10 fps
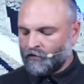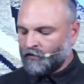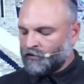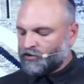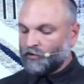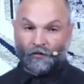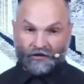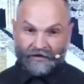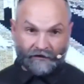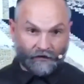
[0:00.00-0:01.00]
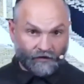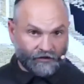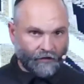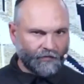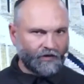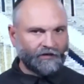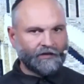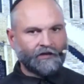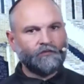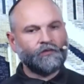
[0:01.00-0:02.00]
So when we're dealing with shepherding
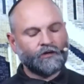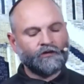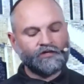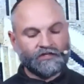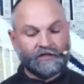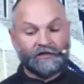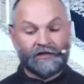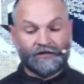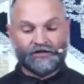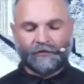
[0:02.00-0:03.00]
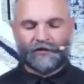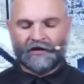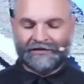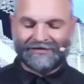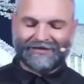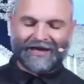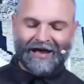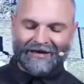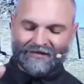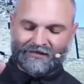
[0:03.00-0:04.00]
then, and we're understanding that shepherding is at the
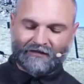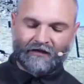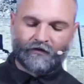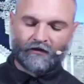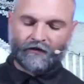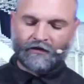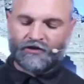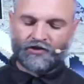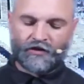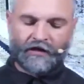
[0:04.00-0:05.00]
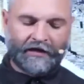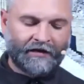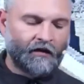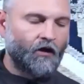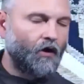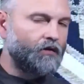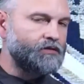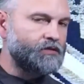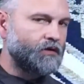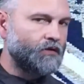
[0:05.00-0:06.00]
highest level of industry, and
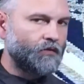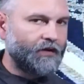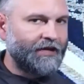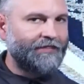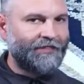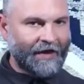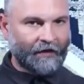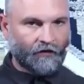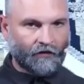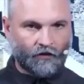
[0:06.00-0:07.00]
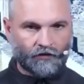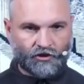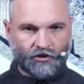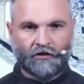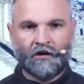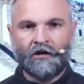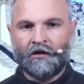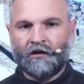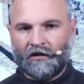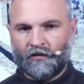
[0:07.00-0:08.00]
also in that culture,
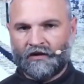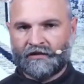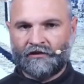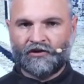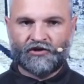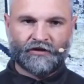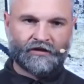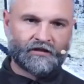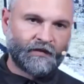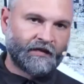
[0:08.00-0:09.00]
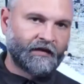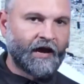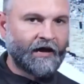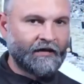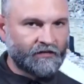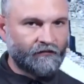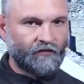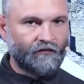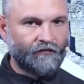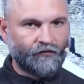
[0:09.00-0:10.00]
it was understood as being the highest
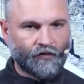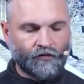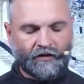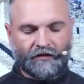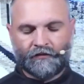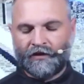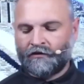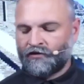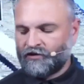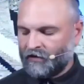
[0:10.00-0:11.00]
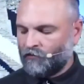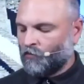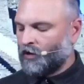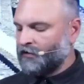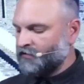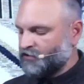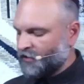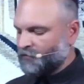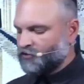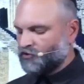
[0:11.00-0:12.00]
level of authority, then we understand why the
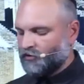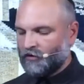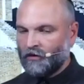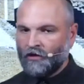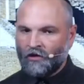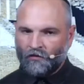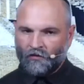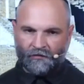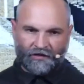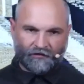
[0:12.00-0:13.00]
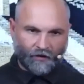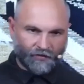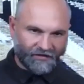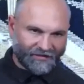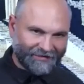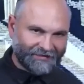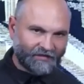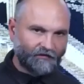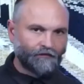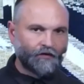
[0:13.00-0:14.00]
shepherd's crook would be
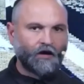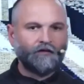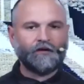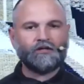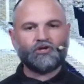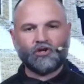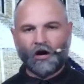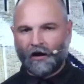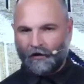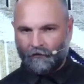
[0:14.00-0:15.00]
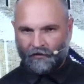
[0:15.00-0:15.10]
representative of a tribe.